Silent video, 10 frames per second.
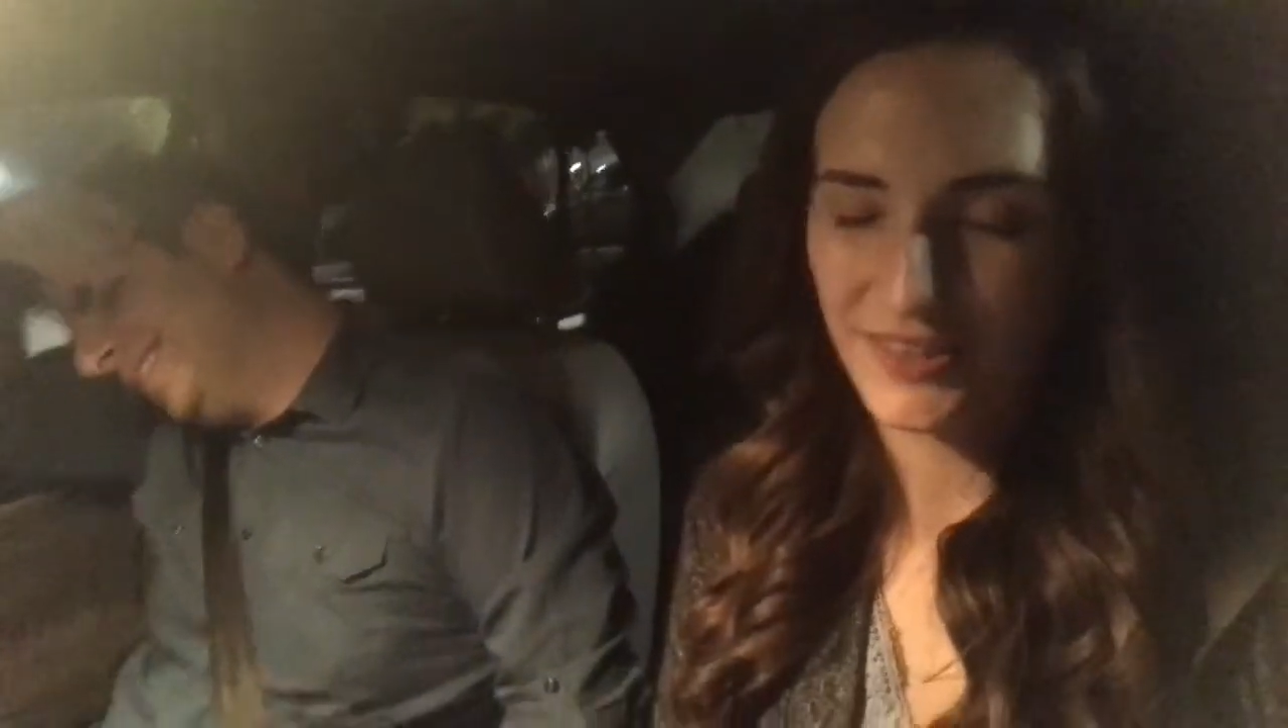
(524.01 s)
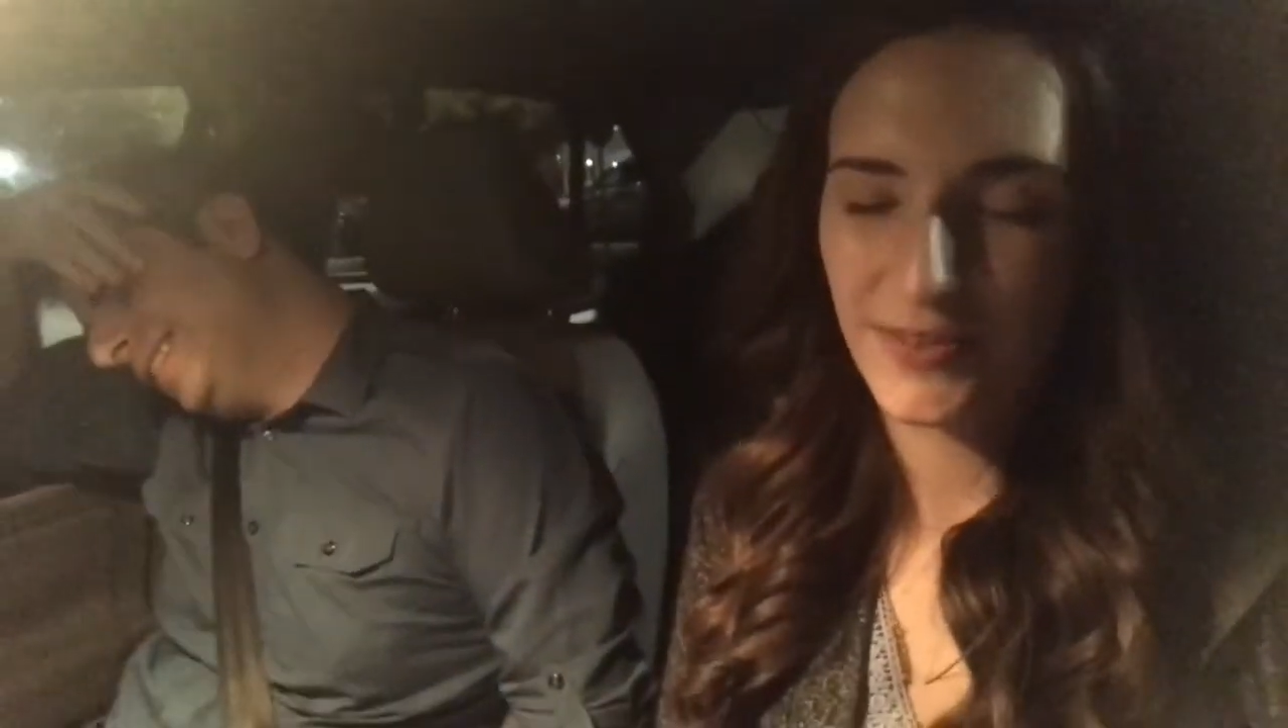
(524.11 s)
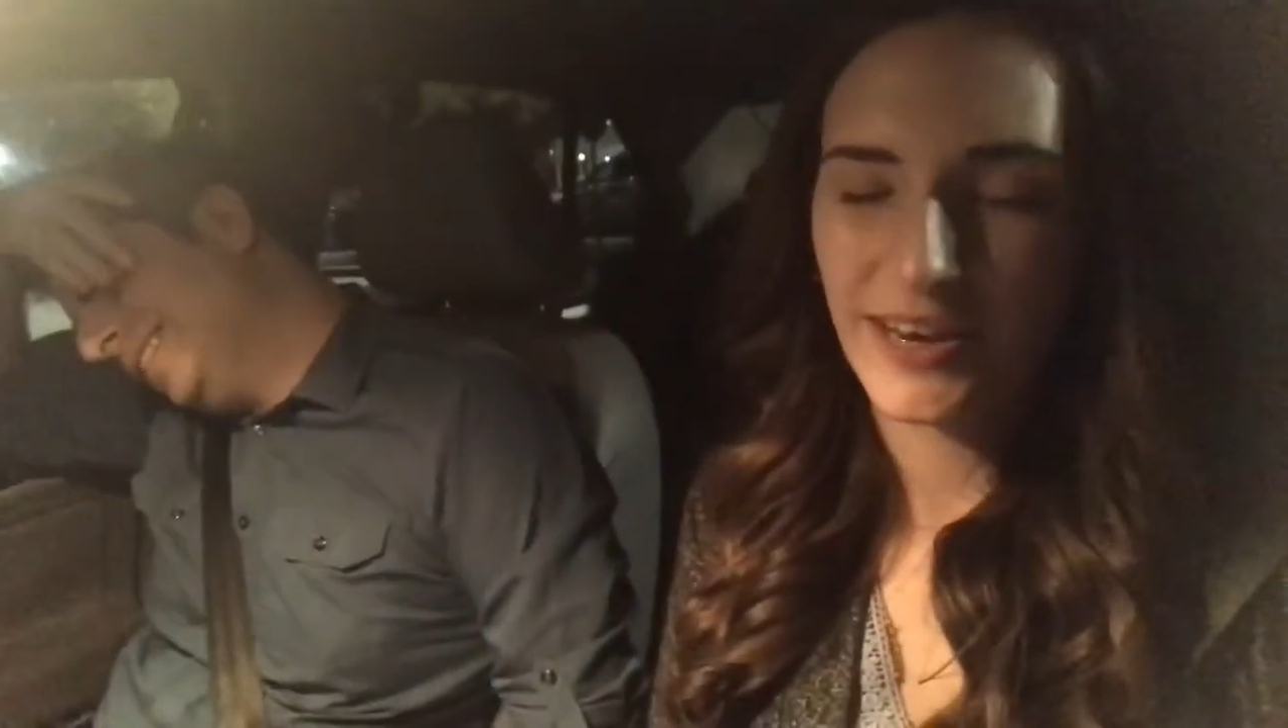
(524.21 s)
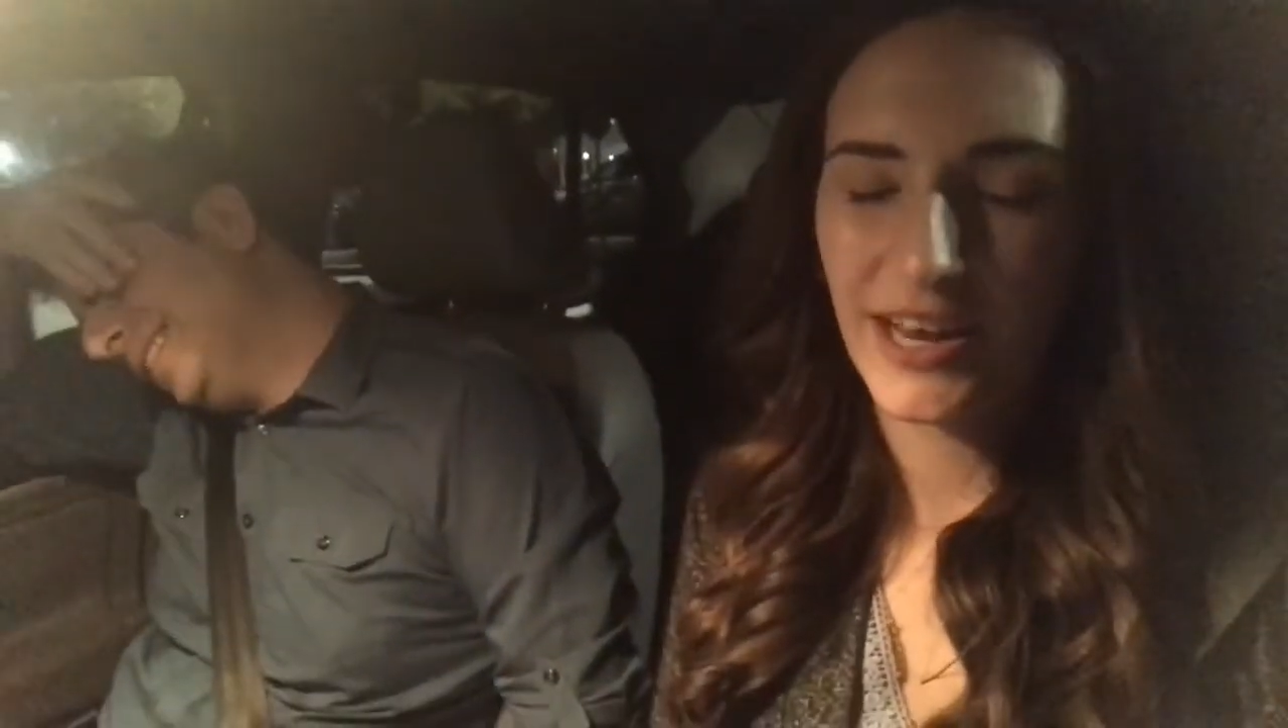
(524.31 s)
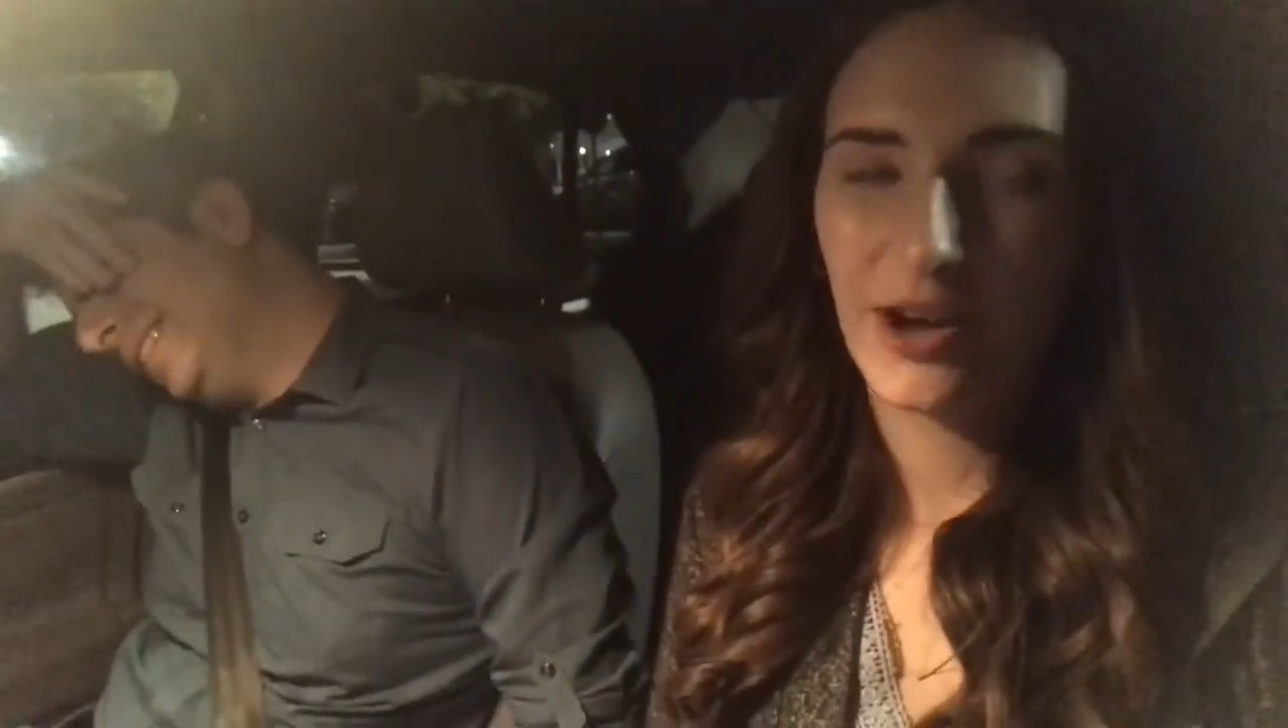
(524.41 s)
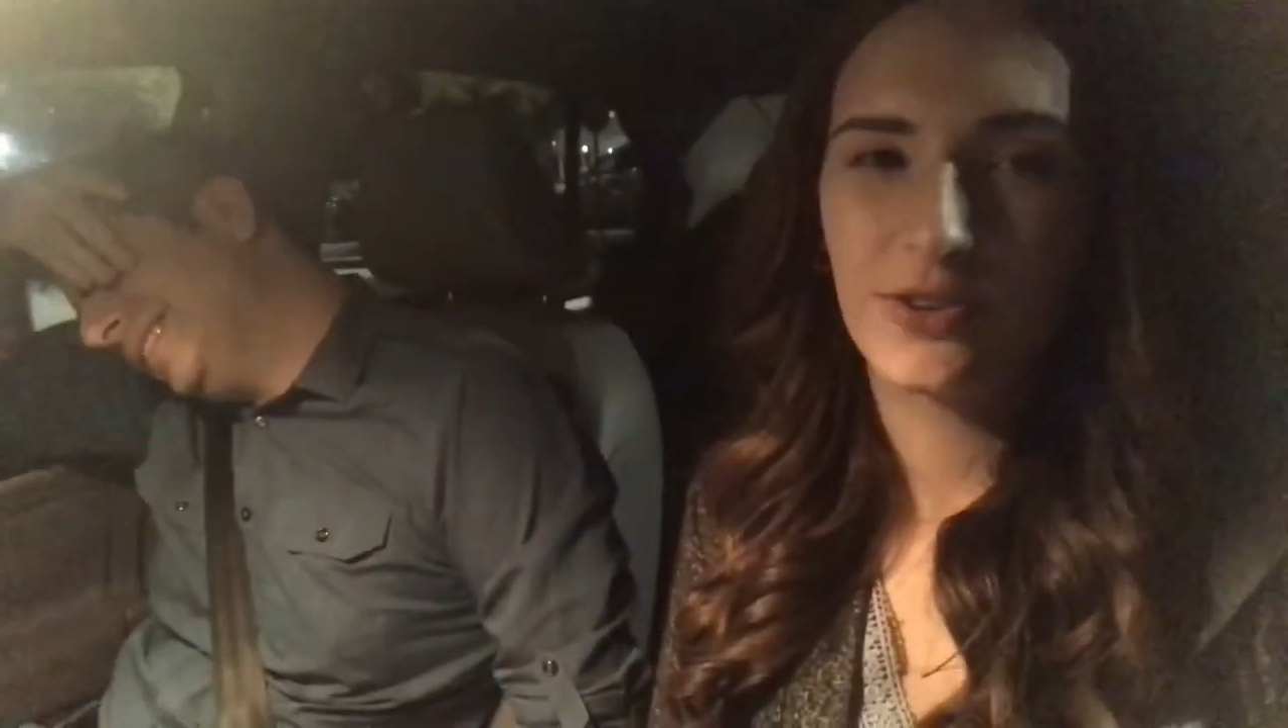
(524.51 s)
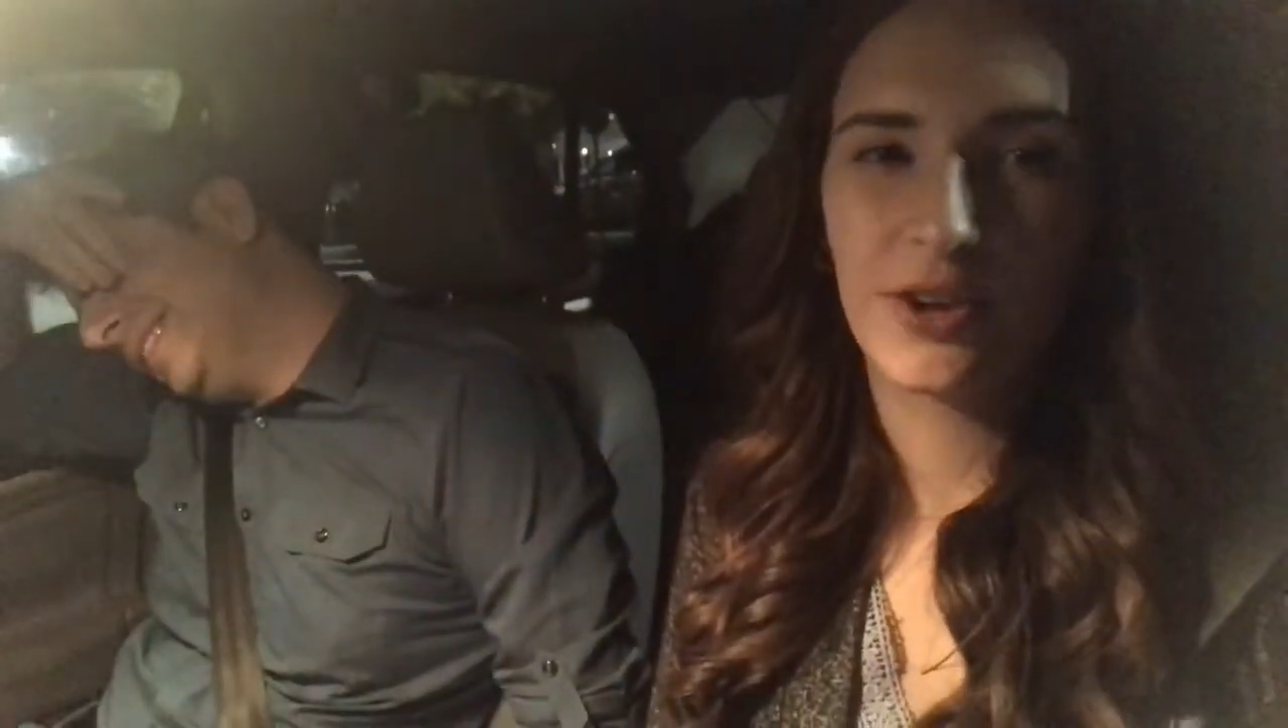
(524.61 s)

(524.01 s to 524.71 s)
this video.